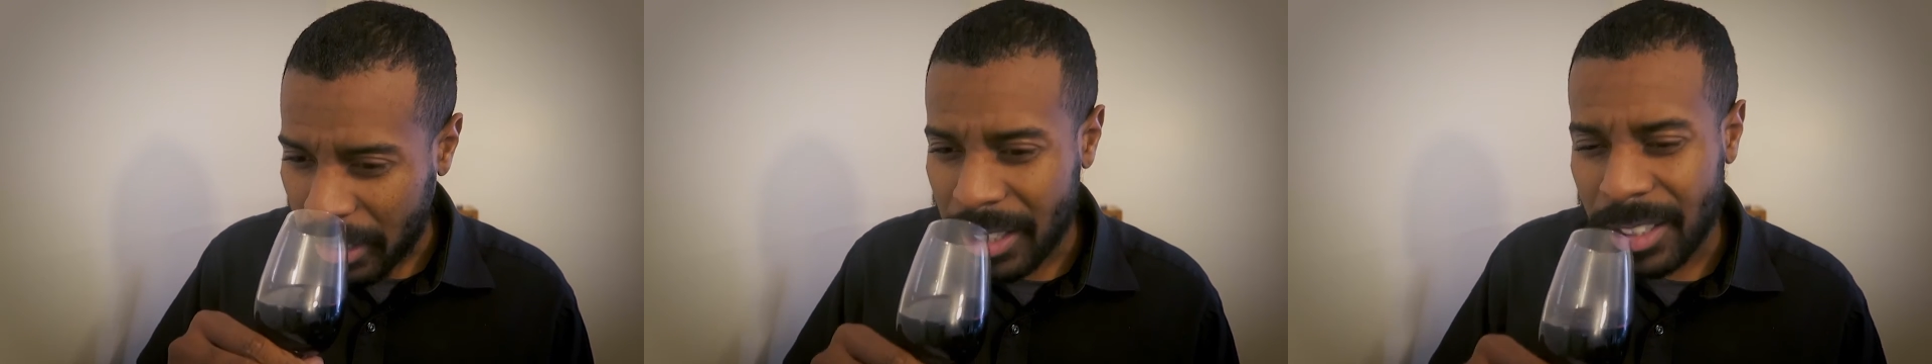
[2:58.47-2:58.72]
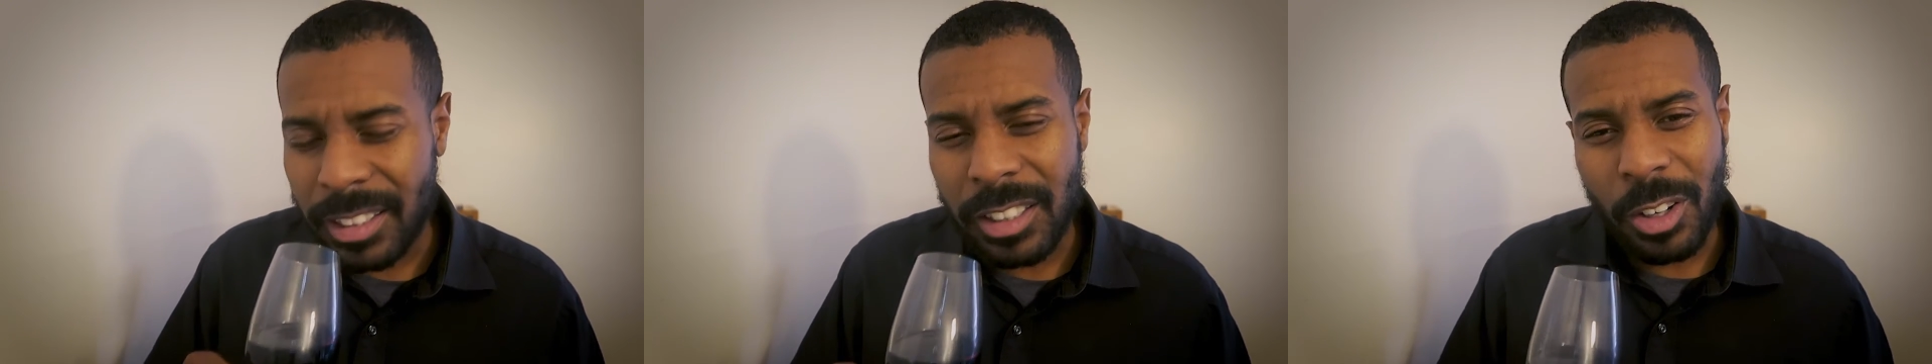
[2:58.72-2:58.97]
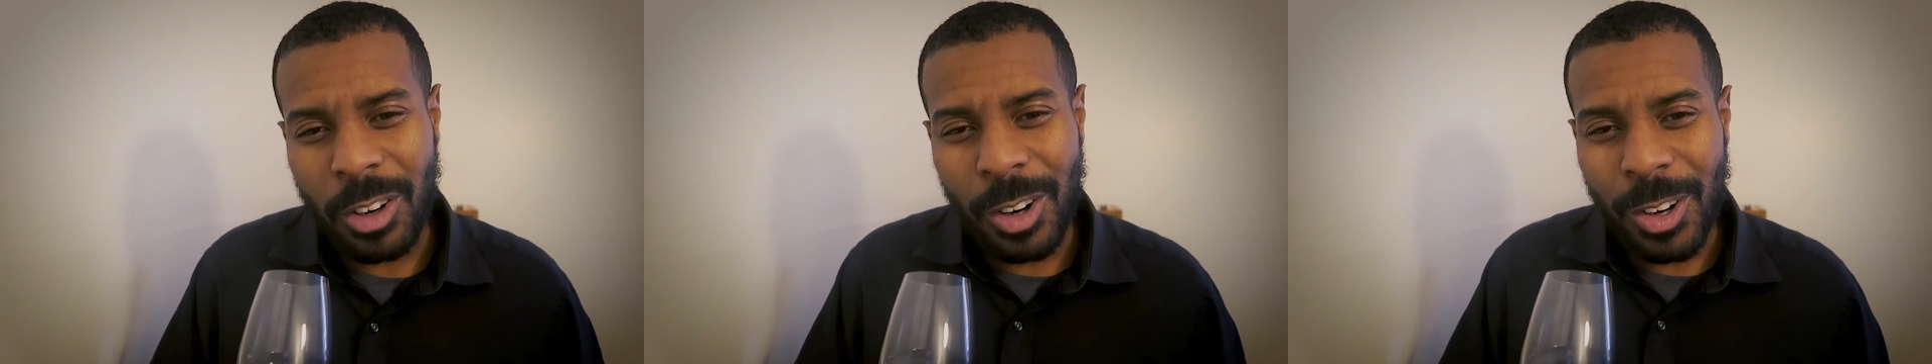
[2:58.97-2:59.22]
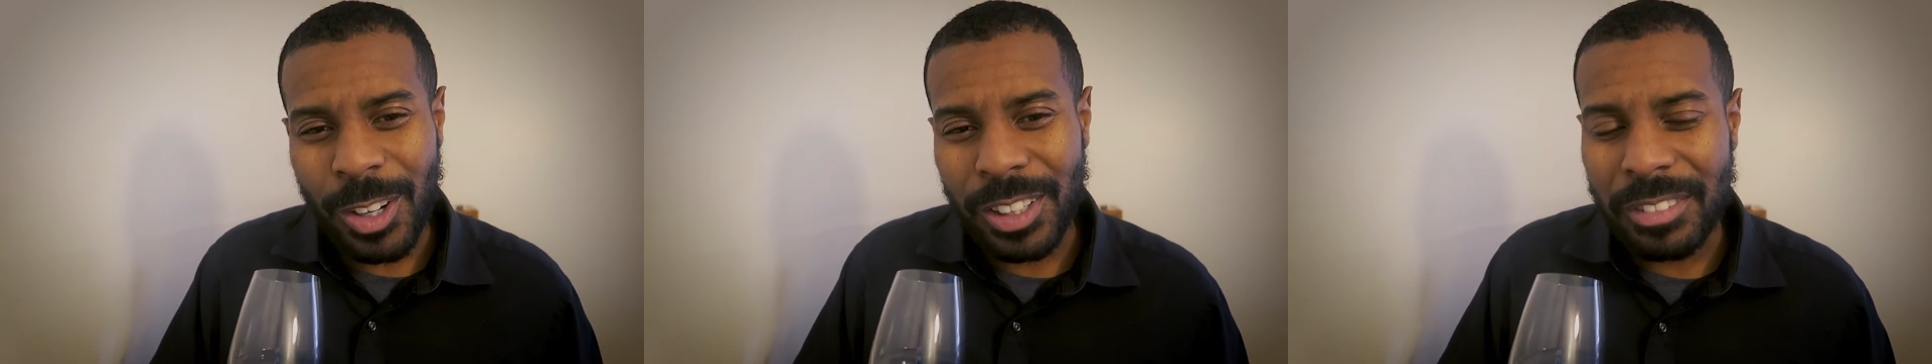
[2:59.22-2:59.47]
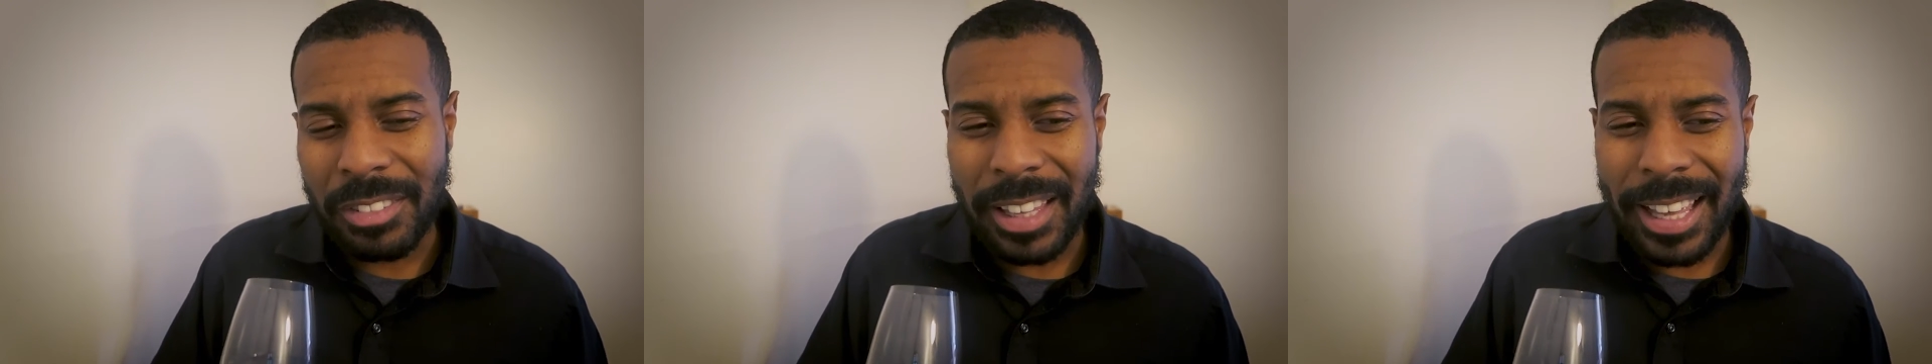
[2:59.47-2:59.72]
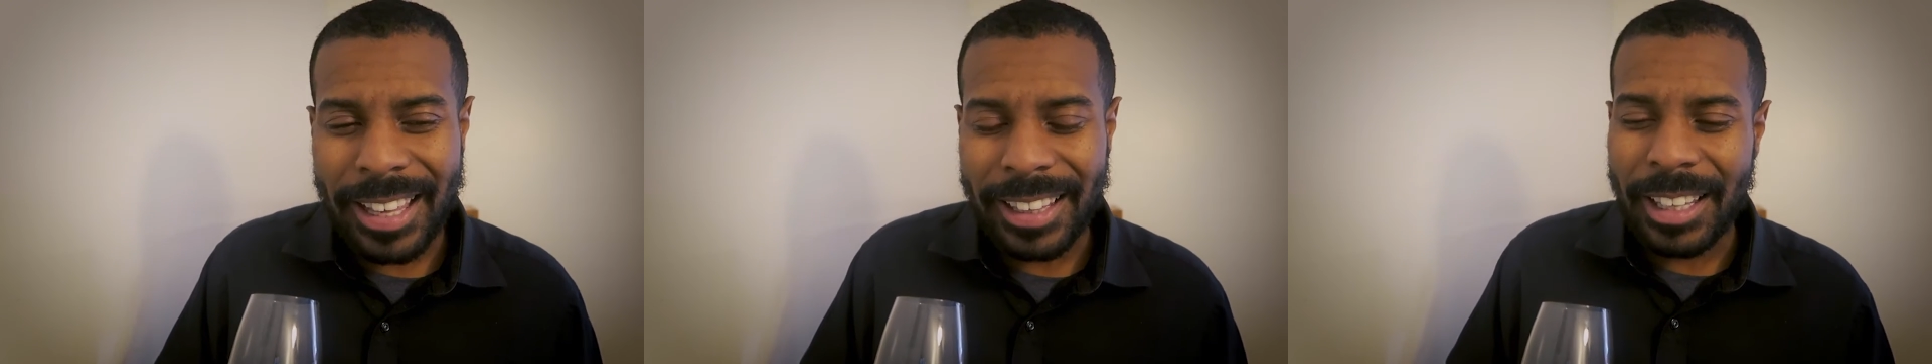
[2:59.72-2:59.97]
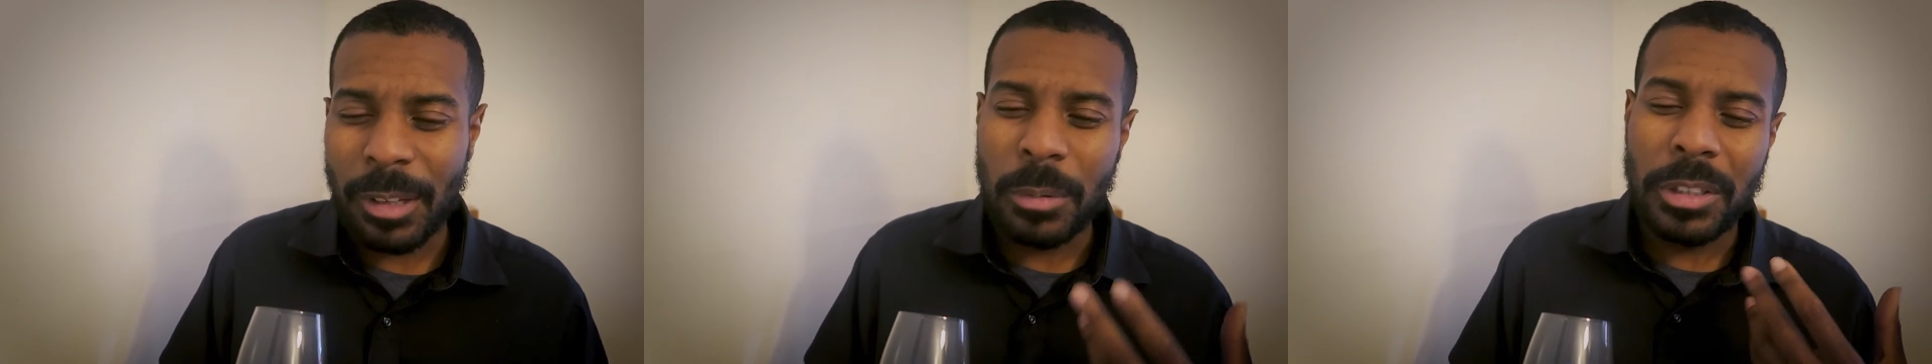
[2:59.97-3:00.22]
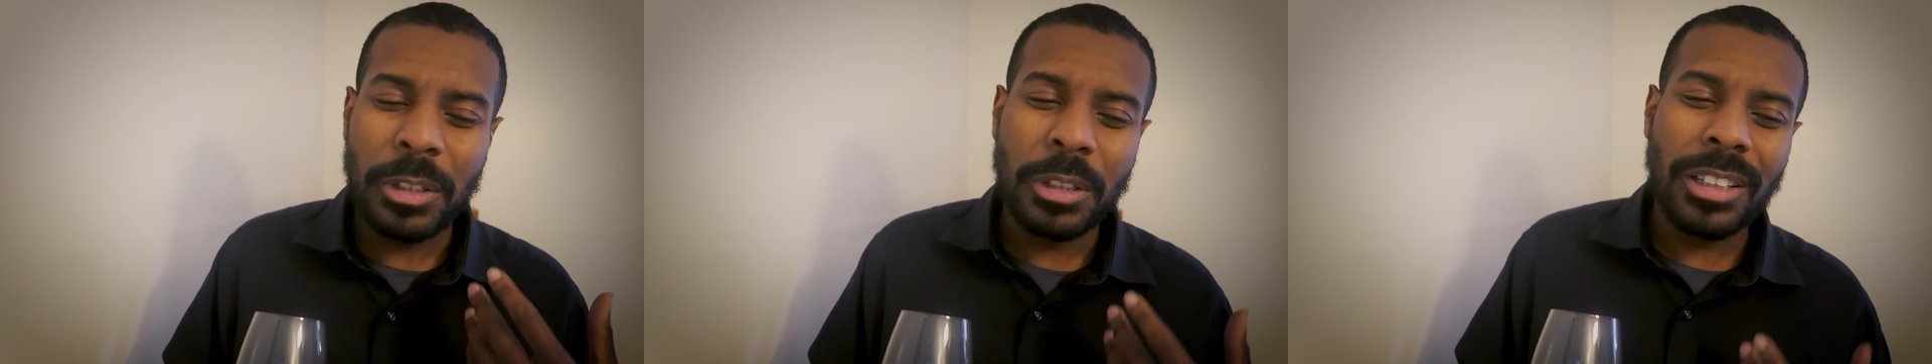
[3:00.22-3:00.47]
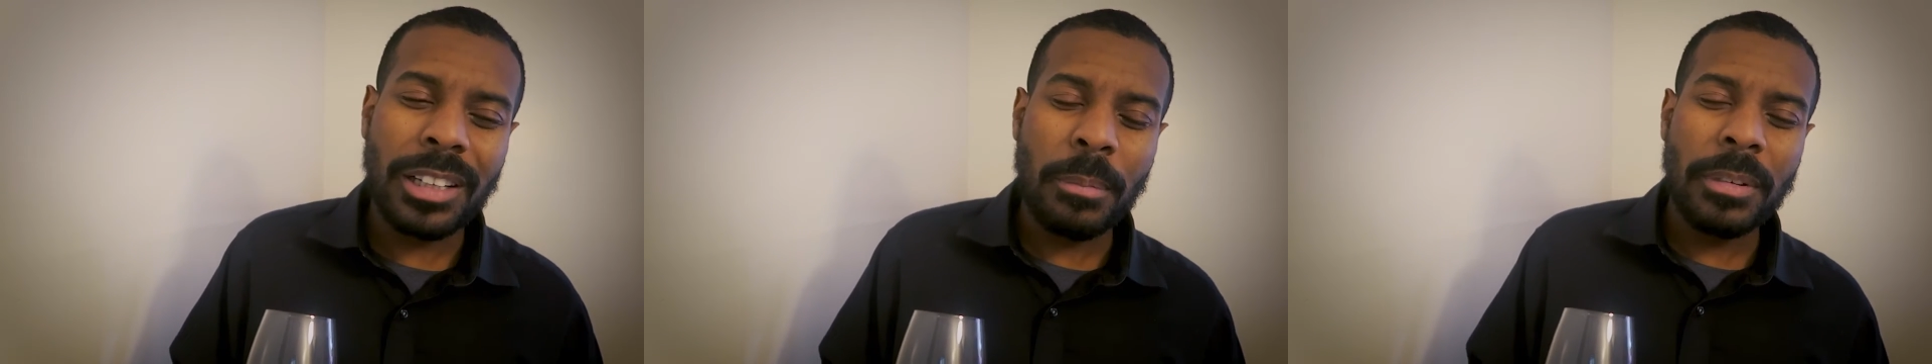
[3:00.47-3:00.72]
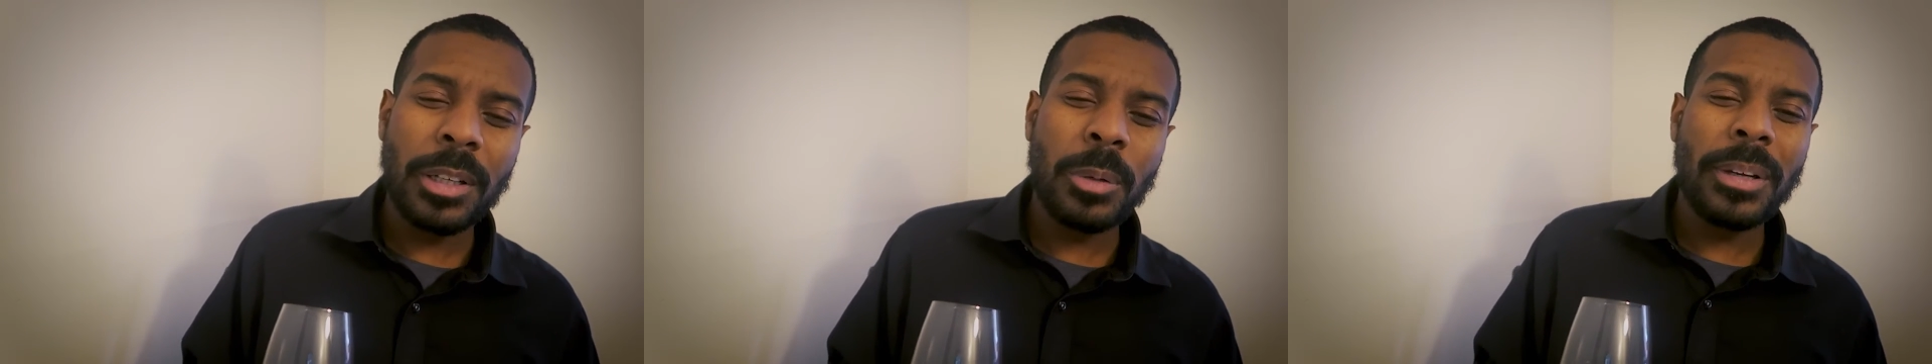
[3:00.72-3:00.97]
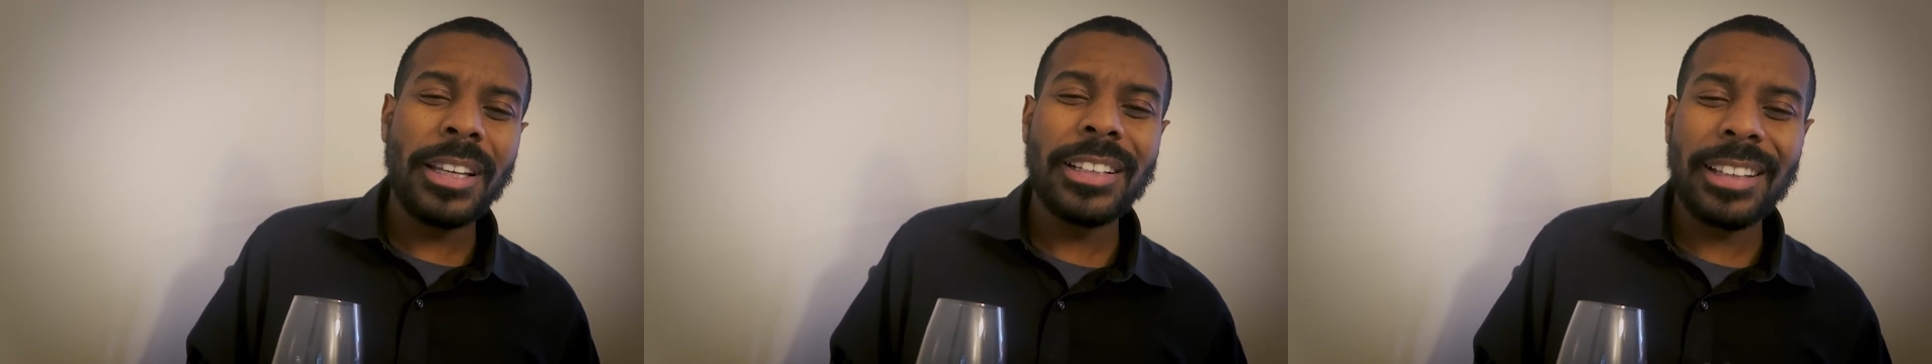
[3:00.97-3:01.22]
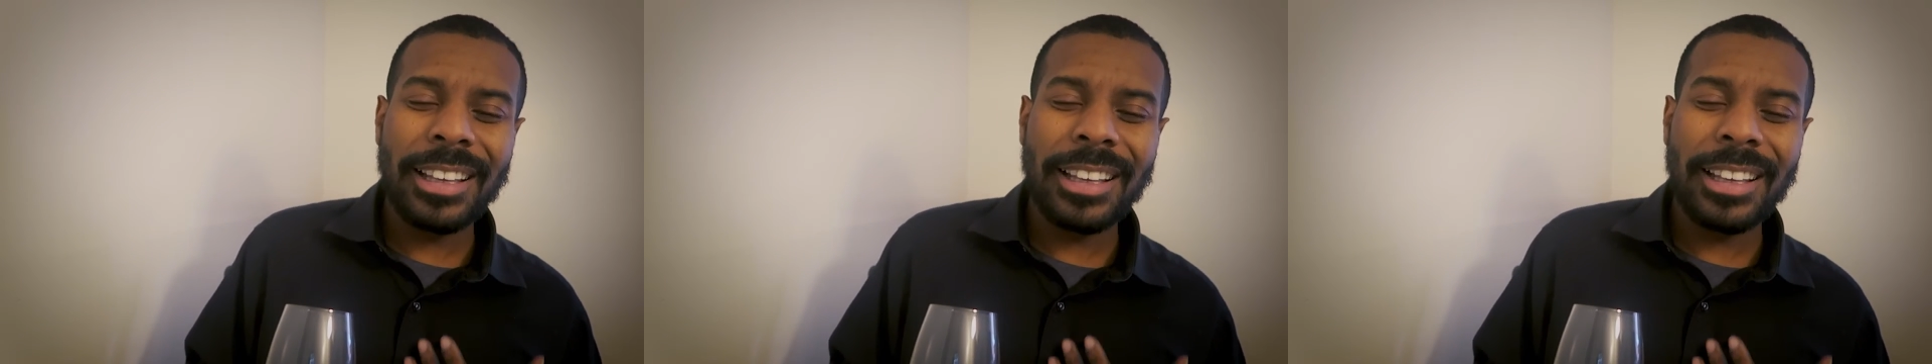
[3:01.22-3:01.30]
And under all of that, like when you're coming away to